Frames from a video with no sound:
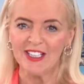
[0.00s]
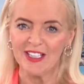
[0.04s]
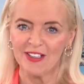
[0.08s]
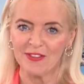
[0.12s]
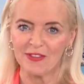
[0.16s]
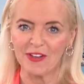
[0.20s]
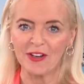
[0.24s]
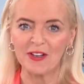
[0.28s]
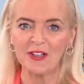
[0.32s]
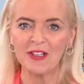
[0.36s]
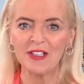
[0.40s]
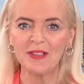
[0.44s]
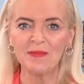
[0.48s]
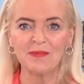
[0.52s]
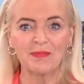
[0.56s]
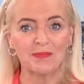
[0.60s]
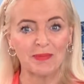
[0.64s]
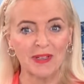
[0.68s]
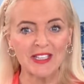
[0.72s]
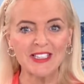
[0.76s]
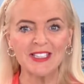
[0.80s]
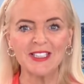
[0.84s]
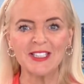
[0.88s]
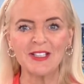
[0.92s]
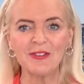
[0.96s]
A very
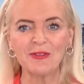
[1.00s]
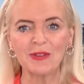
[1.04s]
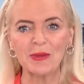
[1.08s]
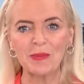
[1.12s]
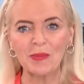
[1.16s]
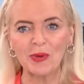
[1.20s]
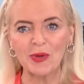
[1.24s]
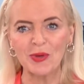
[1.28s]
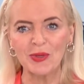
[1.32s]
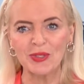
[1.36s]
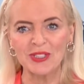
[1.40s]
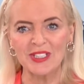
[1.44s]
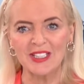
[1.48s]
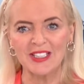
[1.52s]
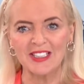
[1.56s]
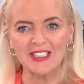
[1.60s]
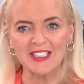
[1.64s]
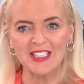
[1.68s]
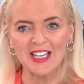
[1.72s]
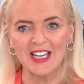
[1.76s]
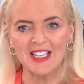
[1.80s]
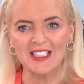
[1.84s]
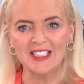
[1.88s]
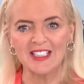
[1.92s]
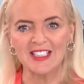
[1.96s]
busy
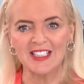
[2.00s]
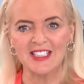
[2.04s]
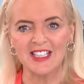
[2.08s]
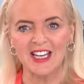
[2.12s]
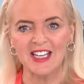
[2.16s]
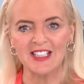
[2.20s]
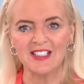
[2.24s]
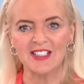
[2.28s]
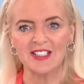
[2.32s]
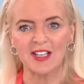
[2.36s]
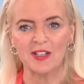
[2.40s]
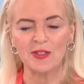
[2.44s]
reporting day today, so